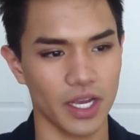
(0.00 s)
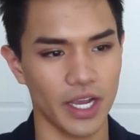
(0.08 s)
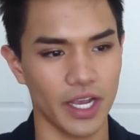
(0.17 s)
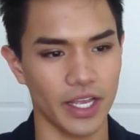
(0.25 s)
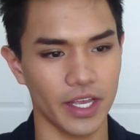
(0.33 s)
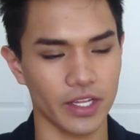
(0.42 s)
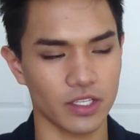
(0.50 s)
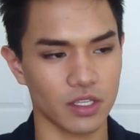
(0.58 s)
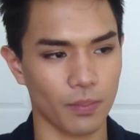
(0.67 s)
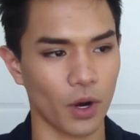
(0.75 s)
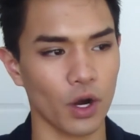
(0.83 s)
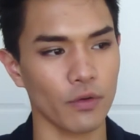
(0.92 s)
it's the
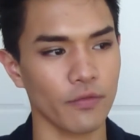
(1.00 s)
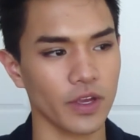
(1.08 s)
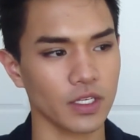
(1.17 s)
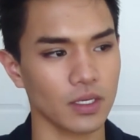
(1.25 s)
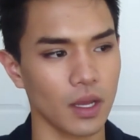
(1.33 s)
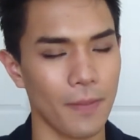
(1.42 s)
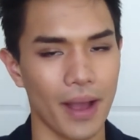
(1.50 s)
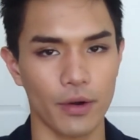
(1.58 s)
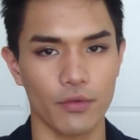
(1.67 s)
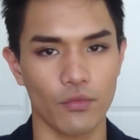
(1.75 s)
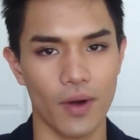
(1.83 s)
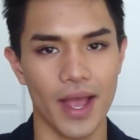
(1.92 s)
perfect amount
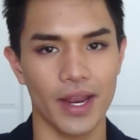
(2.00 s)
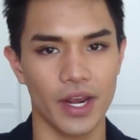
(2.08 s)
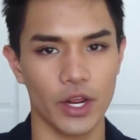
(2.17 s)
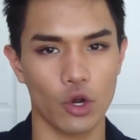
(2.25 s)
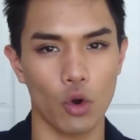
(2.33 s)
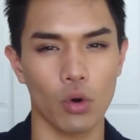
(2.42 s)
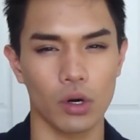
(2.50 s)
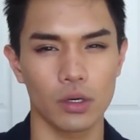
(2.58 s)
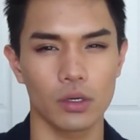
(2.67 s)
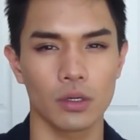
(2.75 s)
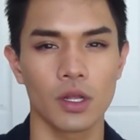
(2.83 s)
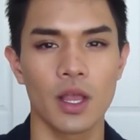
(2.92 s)
of red and
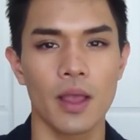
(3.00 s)
coral